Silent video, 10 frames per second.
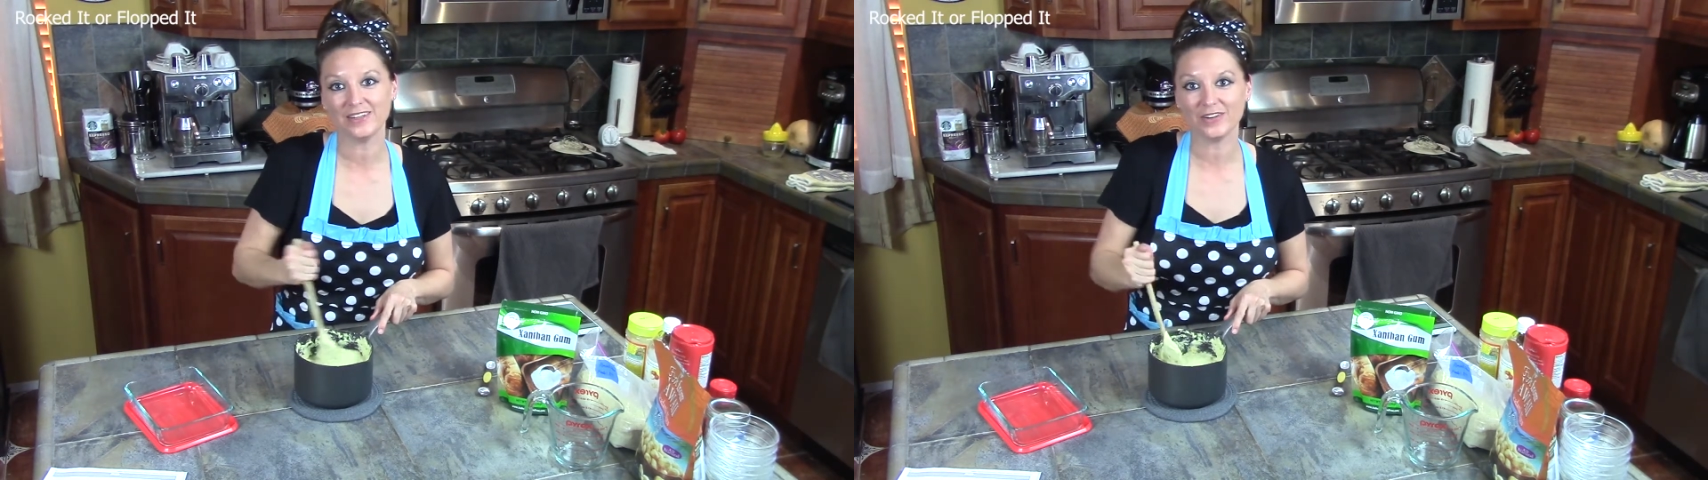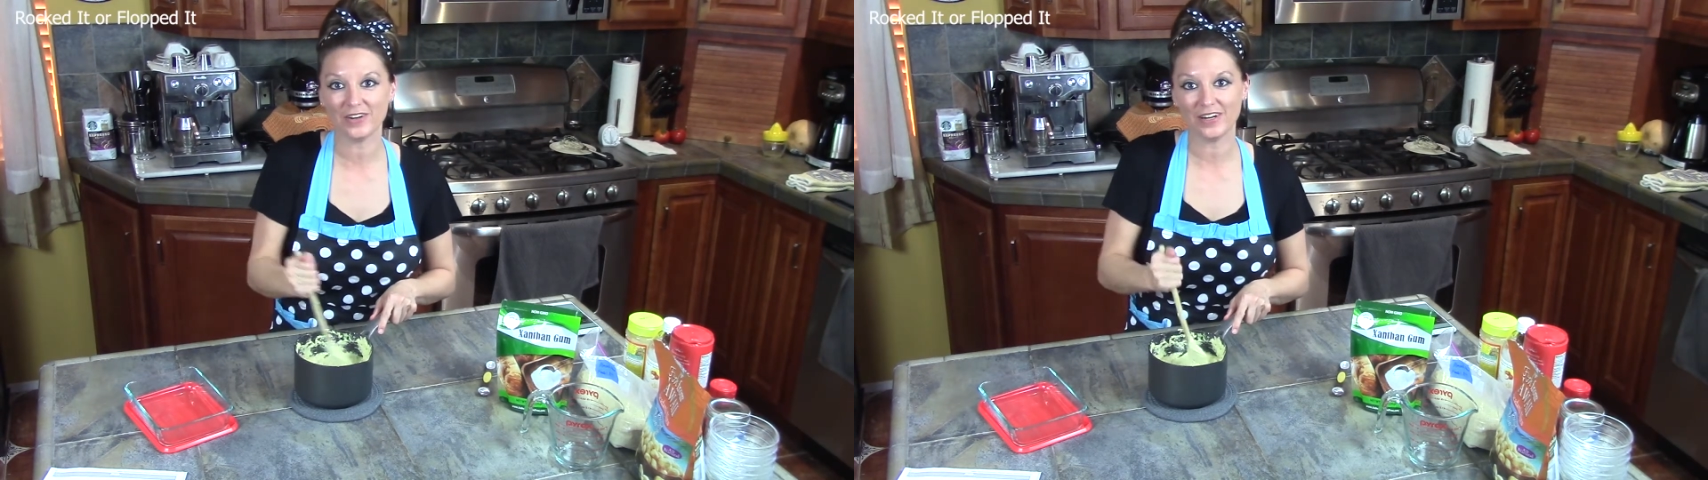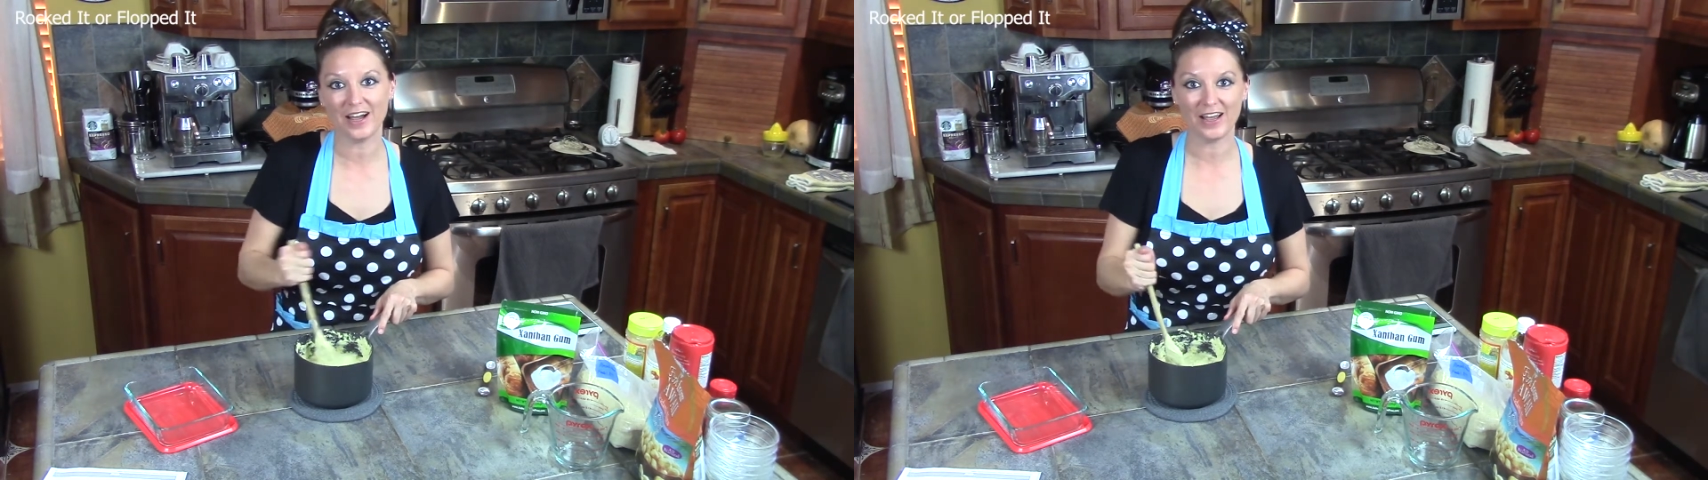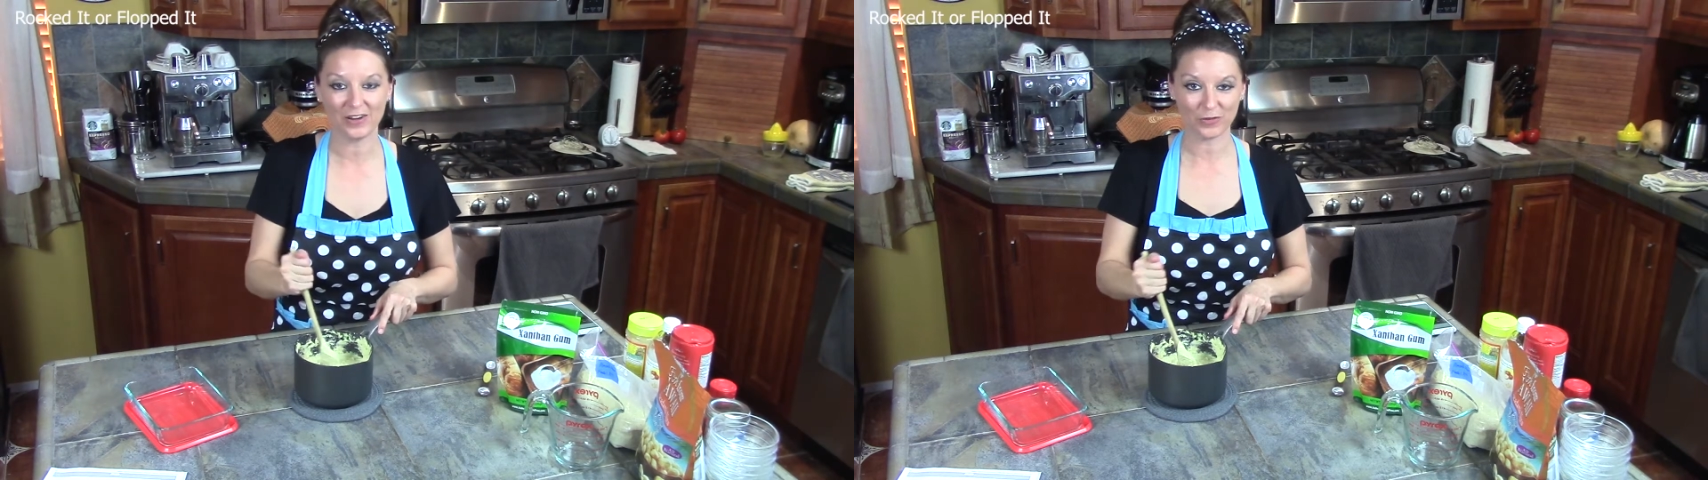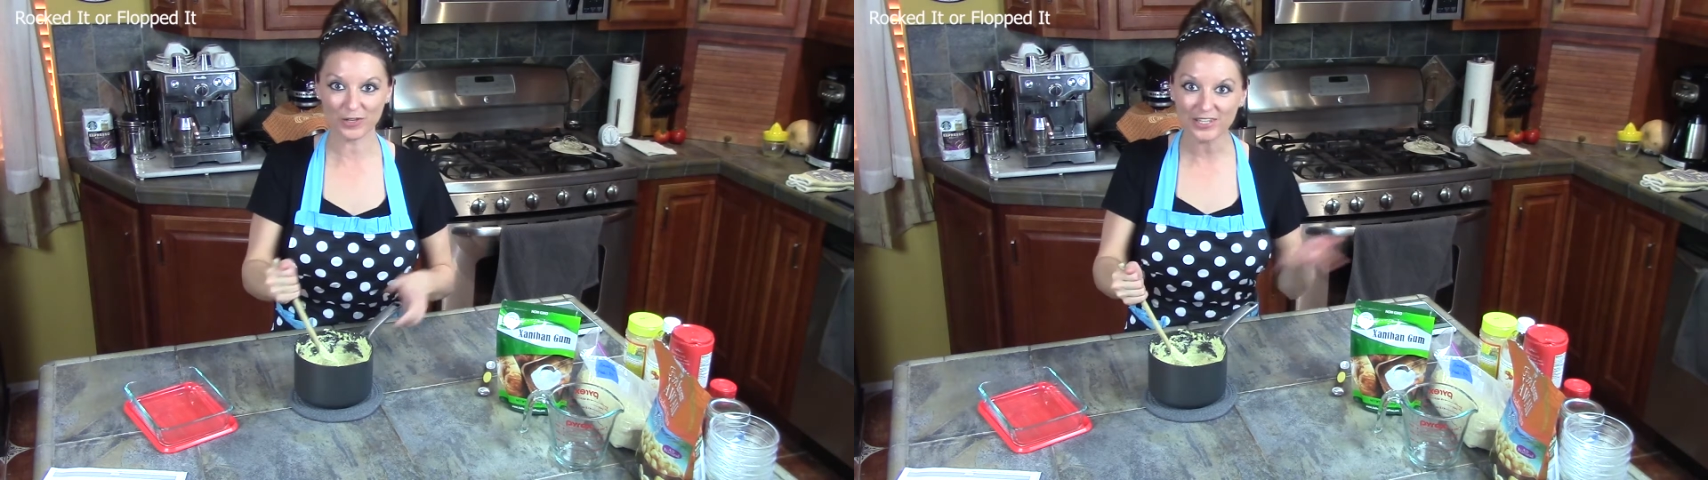Or
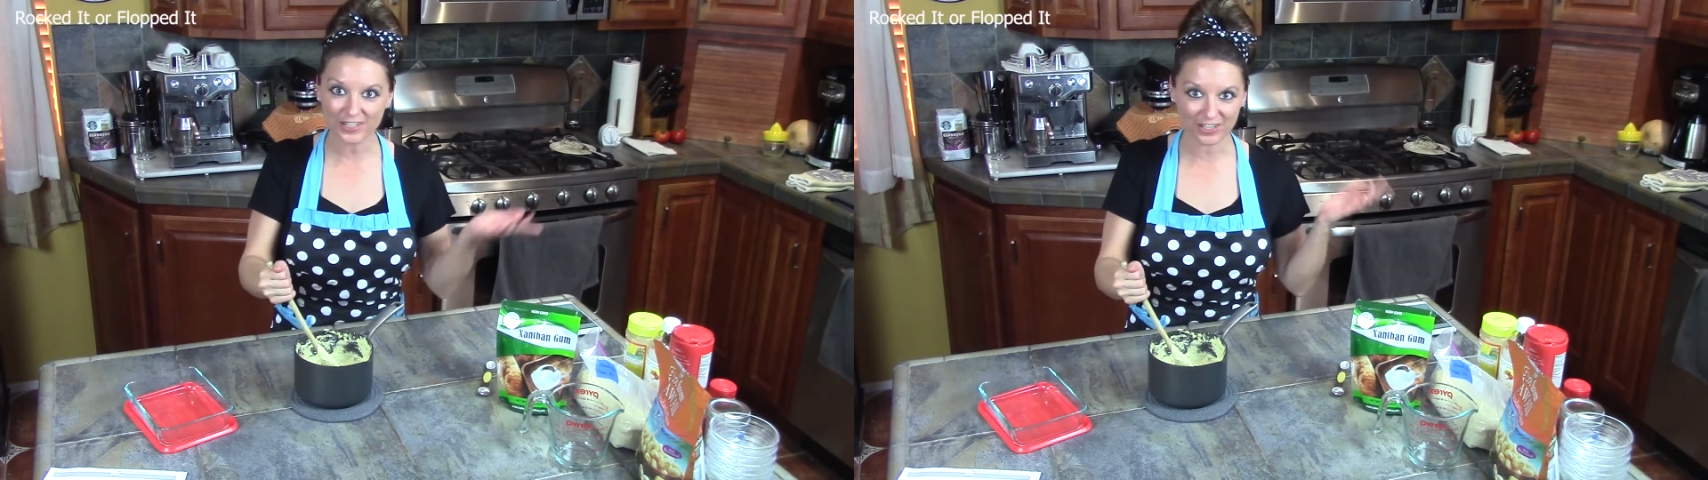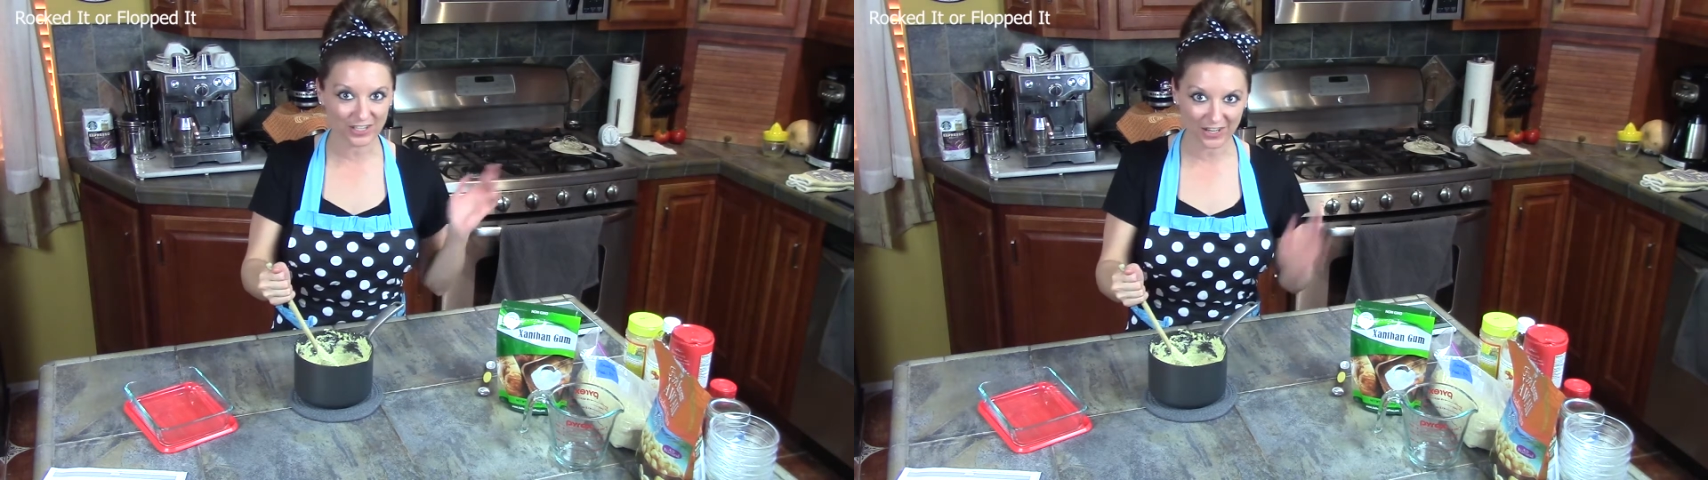I'll research